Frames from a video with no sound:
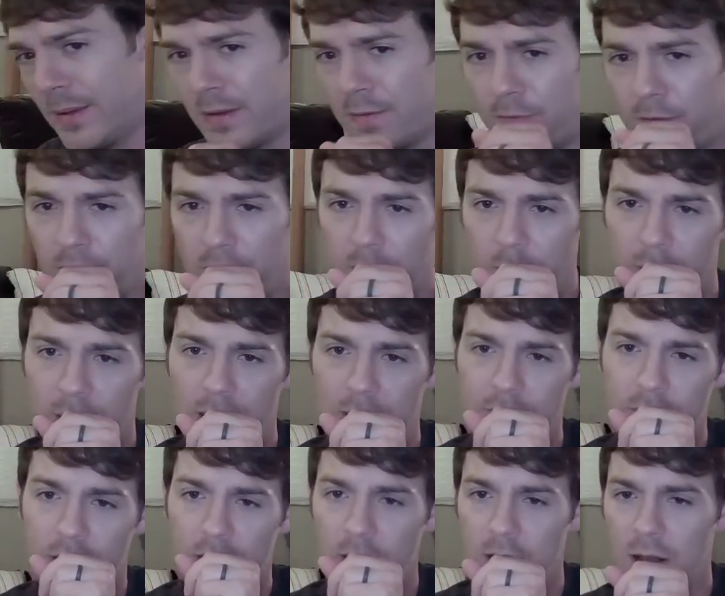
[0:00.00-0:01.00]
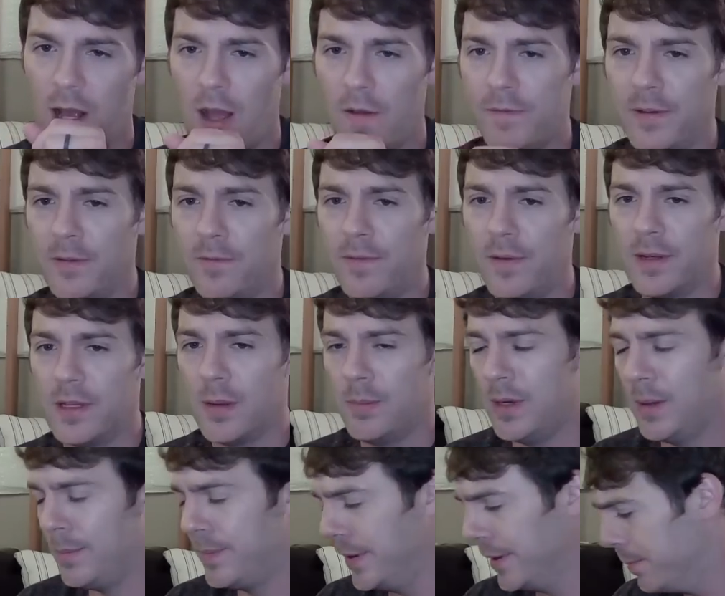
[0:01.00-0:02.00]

feel like I'm going to have like a coughing fit coming up here,